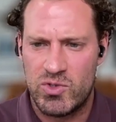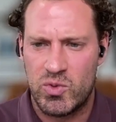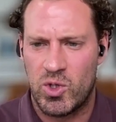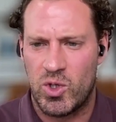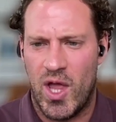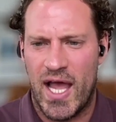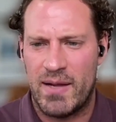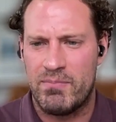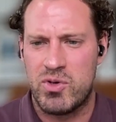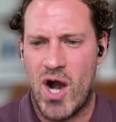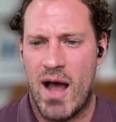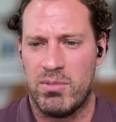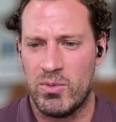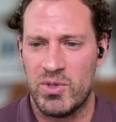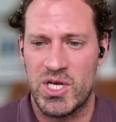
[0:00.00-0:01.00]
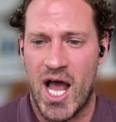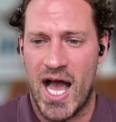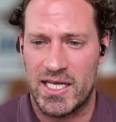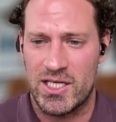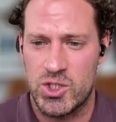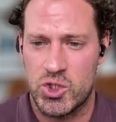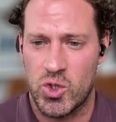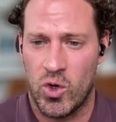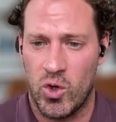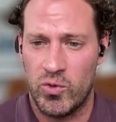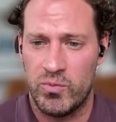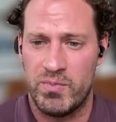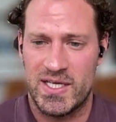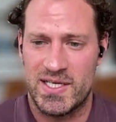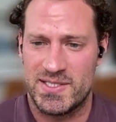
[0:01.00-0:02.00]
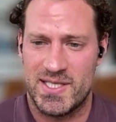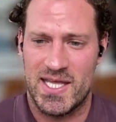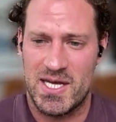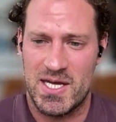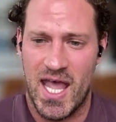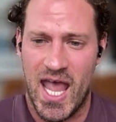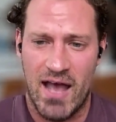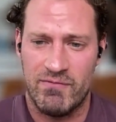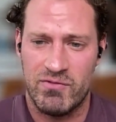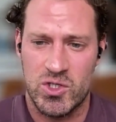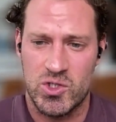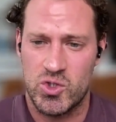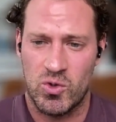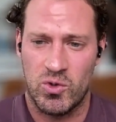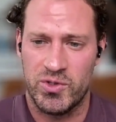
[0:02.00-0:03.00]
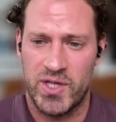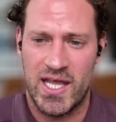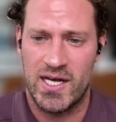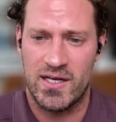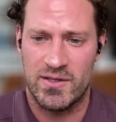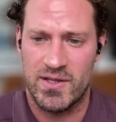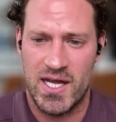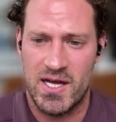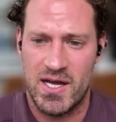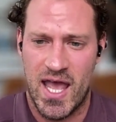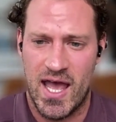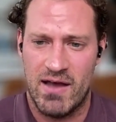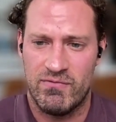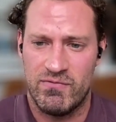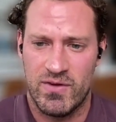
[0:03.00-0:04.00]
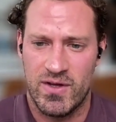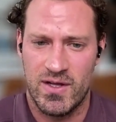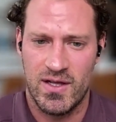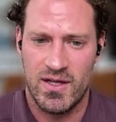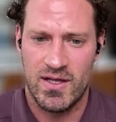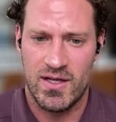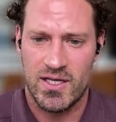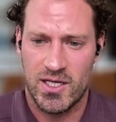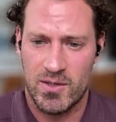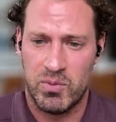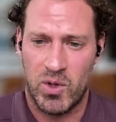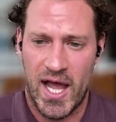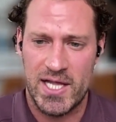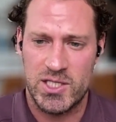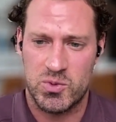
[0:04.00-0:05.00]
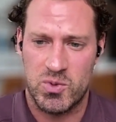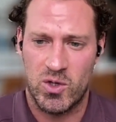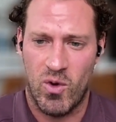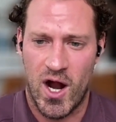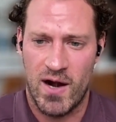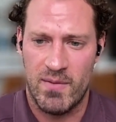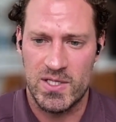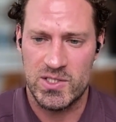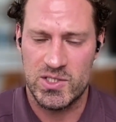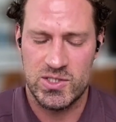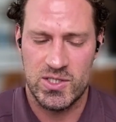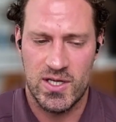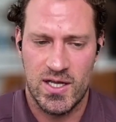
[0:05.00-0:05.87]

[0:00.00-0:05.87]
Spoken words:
were like probably not controlled because they didn't have control data. They didn't have compliance requirements.